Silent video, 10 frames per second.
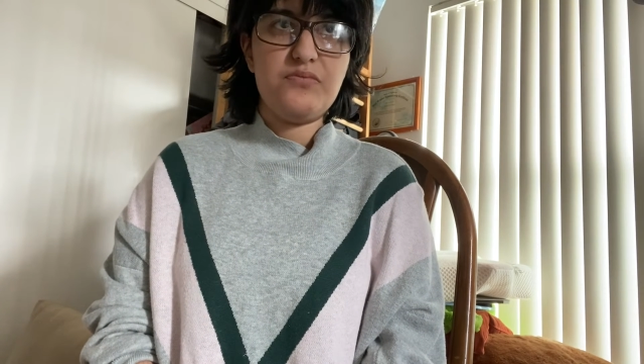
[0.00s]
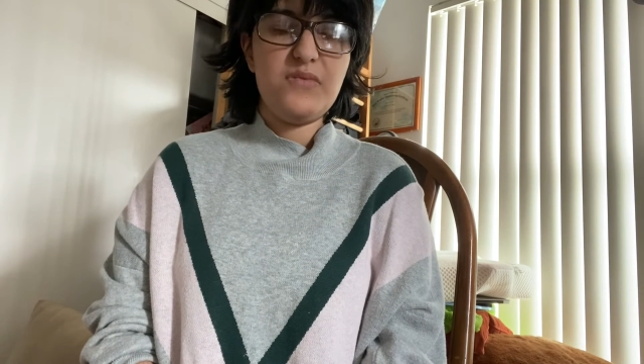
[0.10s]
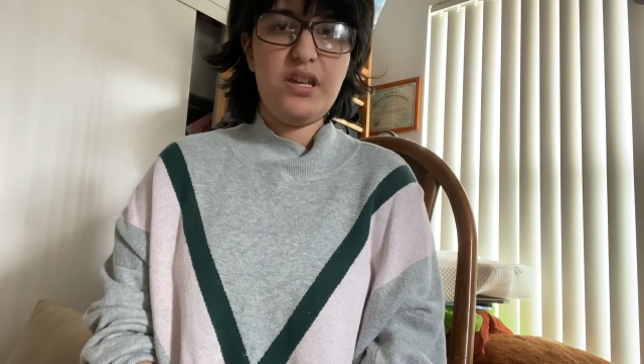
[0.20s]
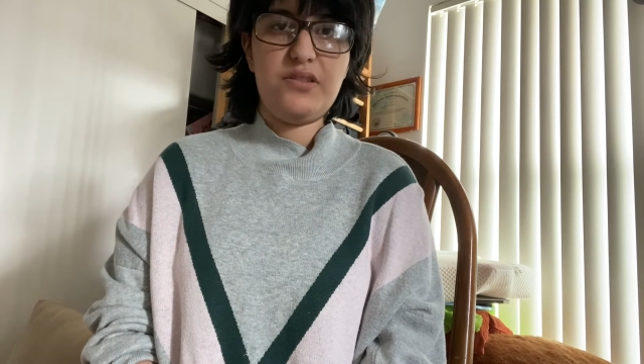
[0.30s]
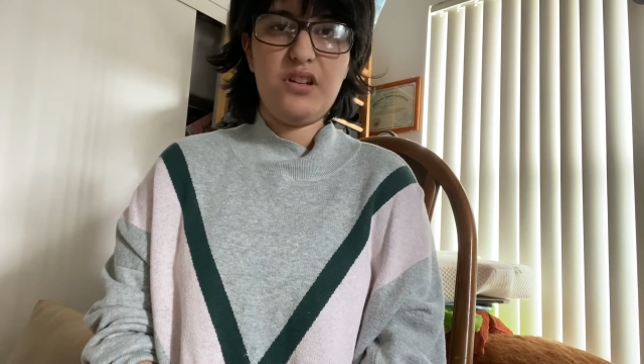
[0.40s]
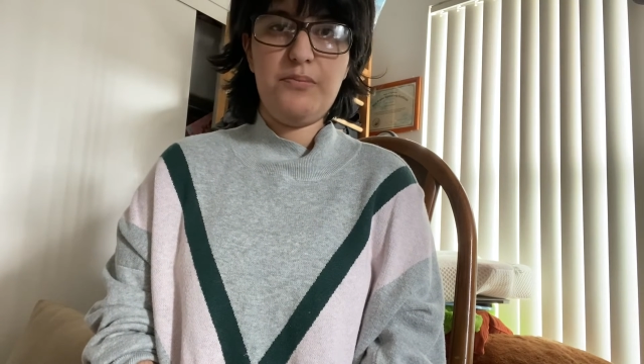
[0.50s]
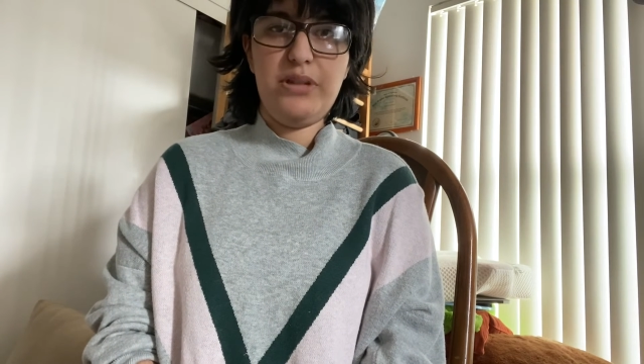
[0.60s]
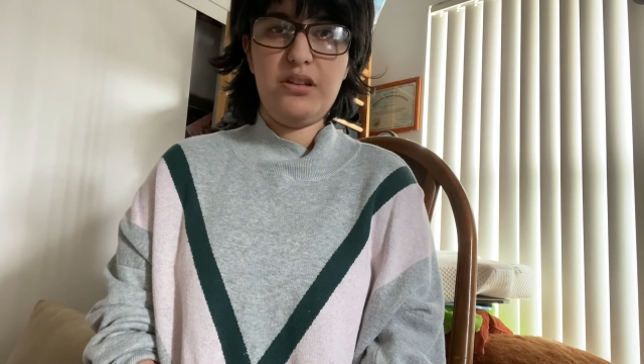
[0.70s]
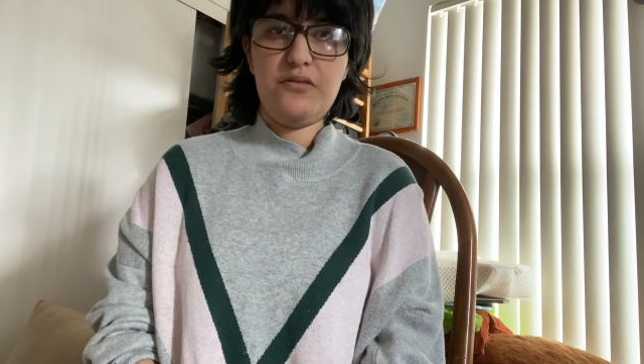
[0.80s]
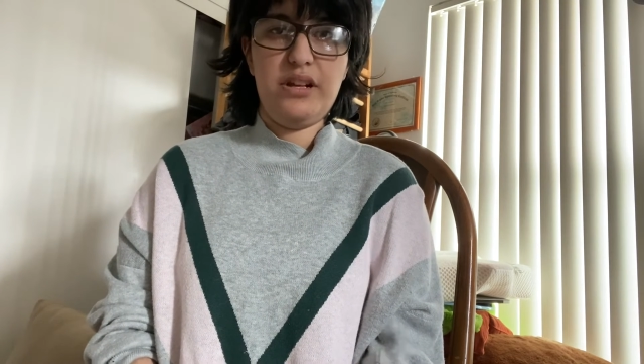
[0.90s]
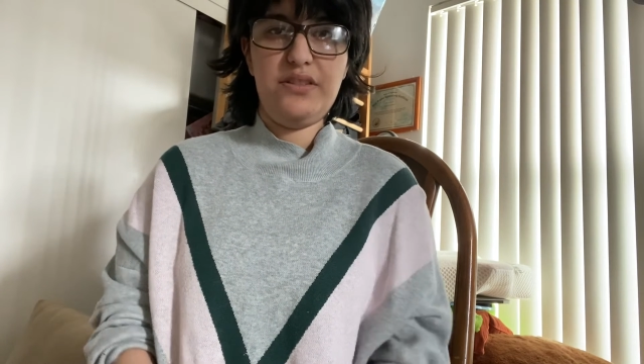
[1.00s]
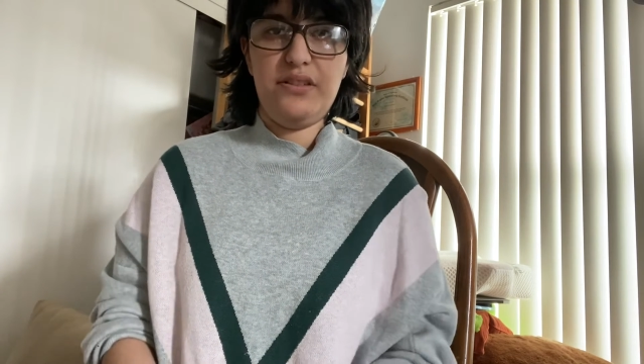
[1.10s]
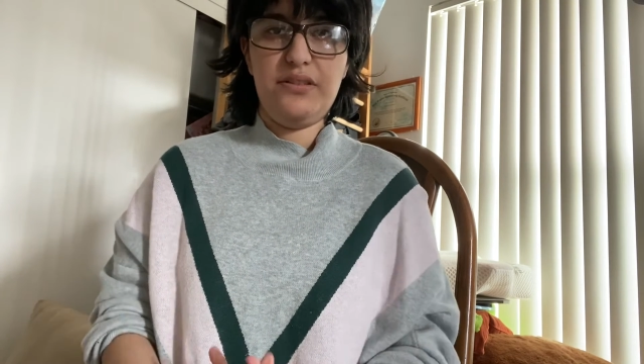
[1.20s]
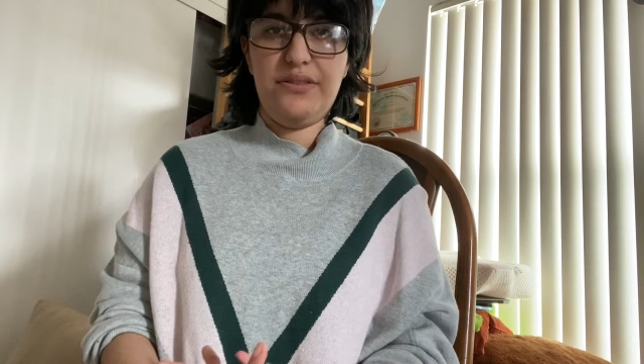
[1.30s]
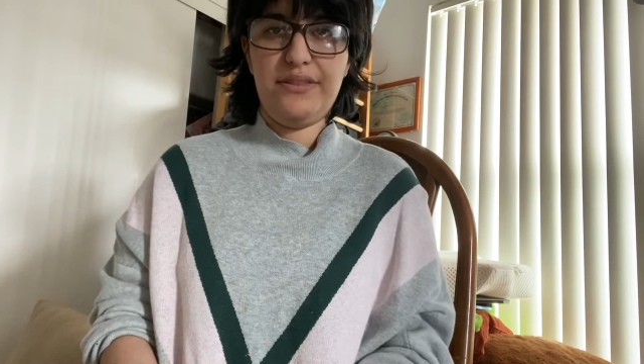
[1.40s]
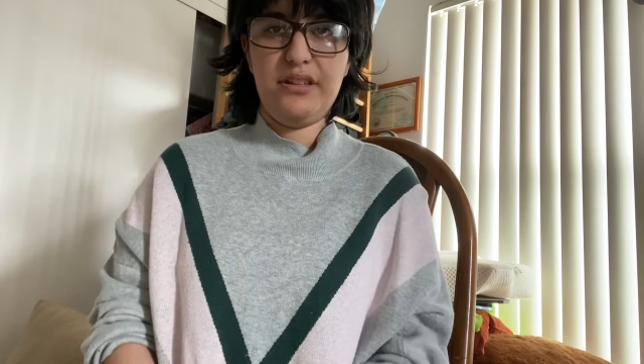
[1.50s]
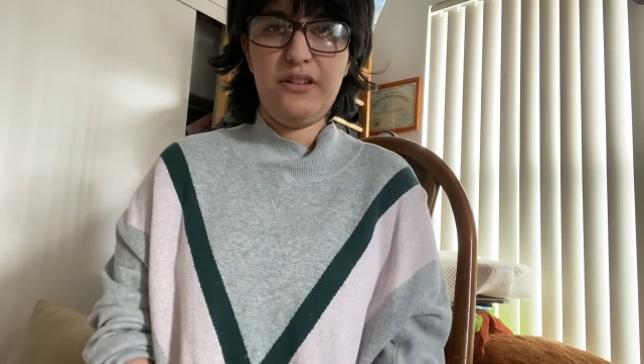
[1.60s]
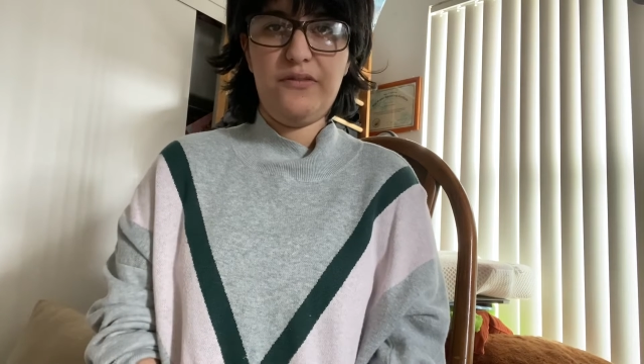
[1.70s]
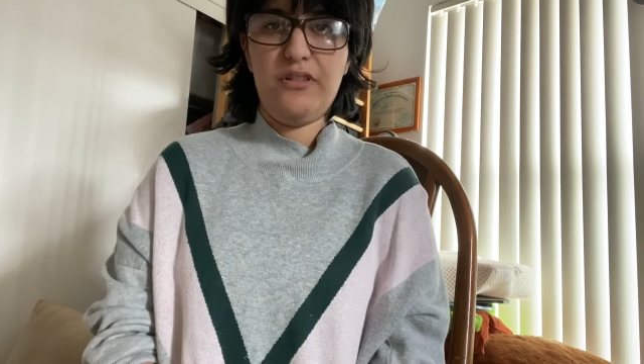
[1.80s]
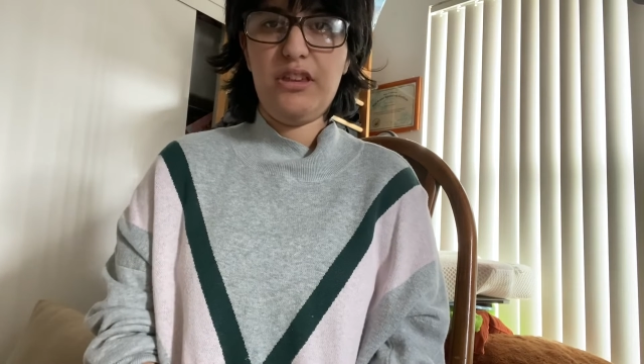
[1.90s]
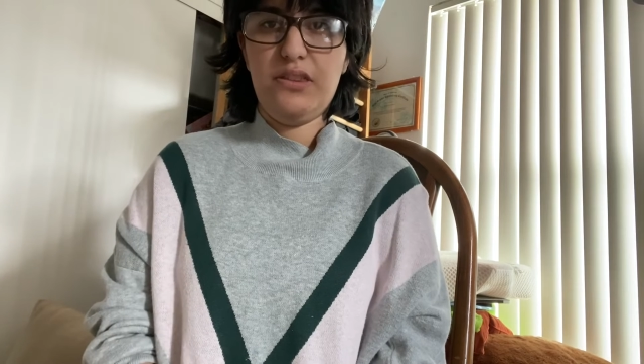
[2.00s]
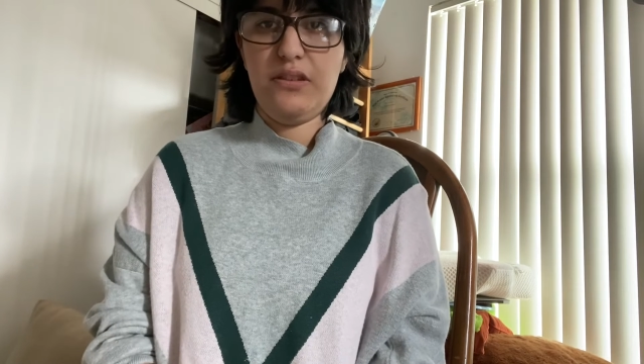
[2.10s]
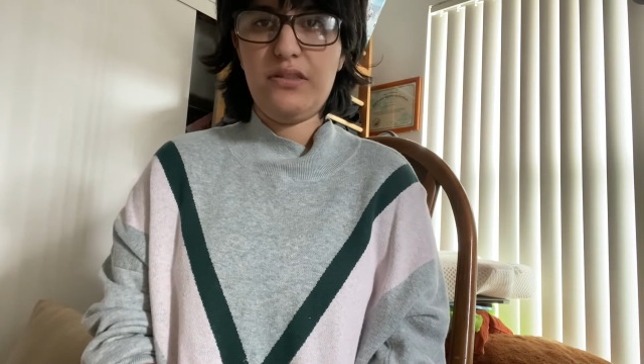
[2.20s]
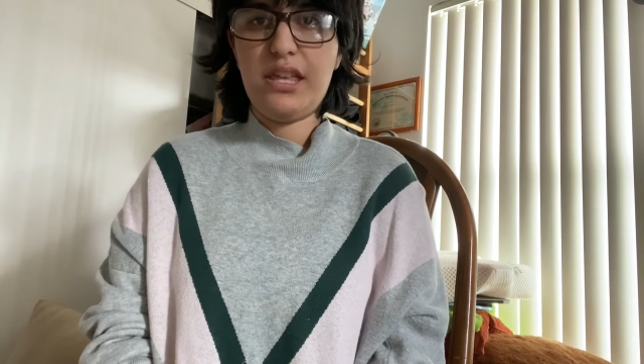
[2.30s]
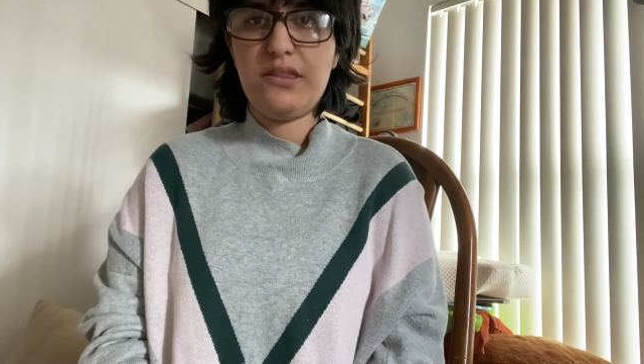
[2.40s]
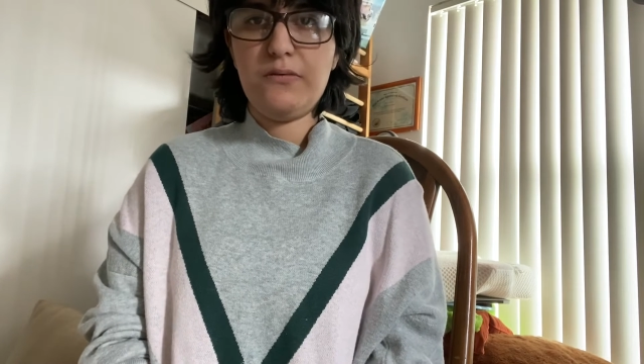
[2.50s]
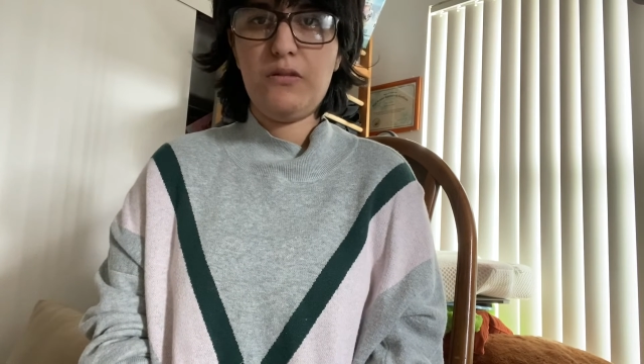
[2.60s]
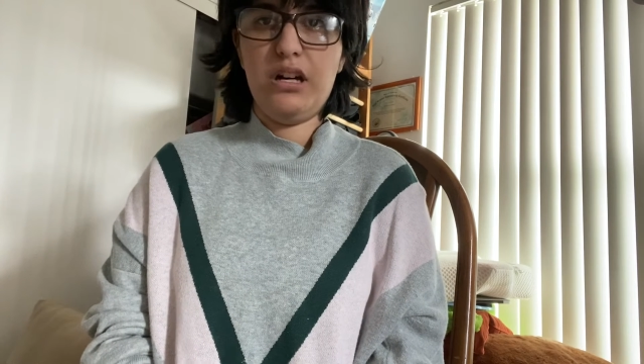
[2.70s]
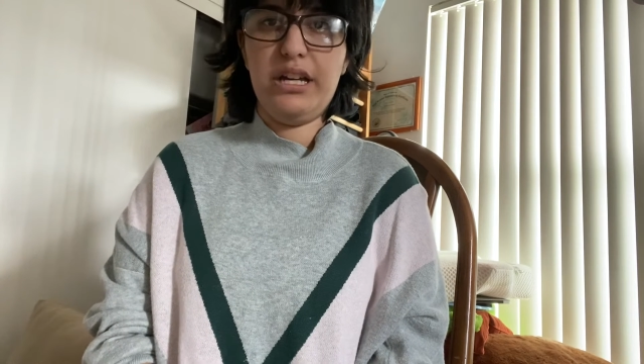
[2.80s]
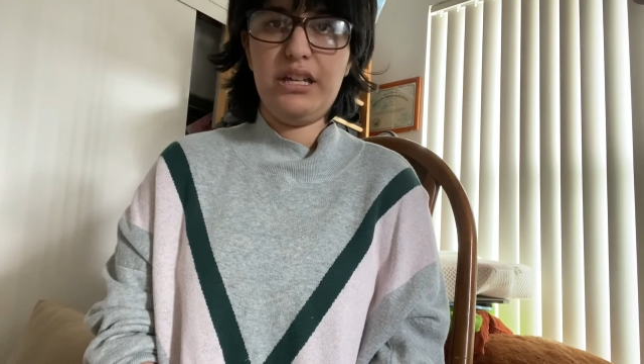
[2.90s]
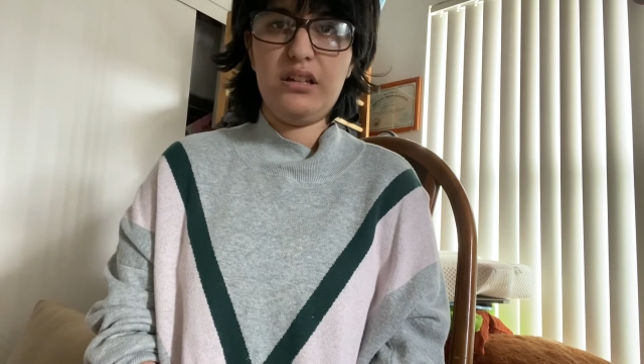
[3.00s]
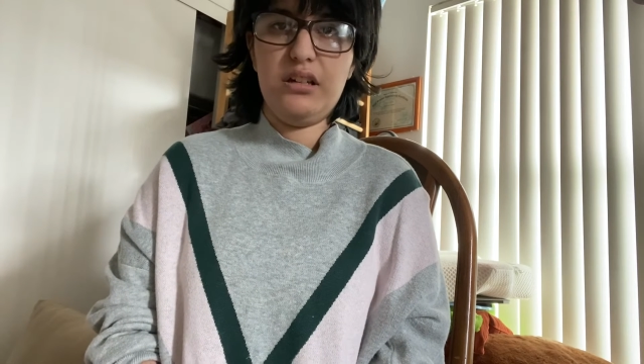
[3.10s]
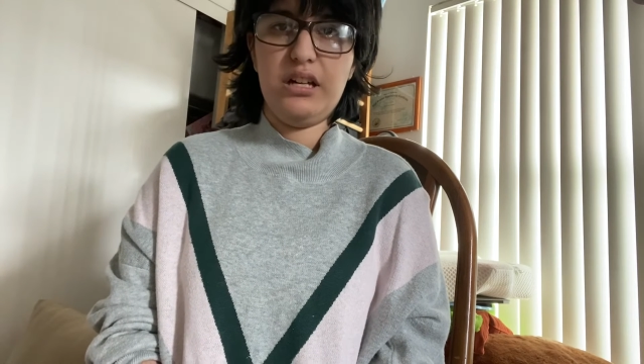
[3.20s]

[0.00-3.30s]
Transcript: I start being crazy and stuff. And so that's why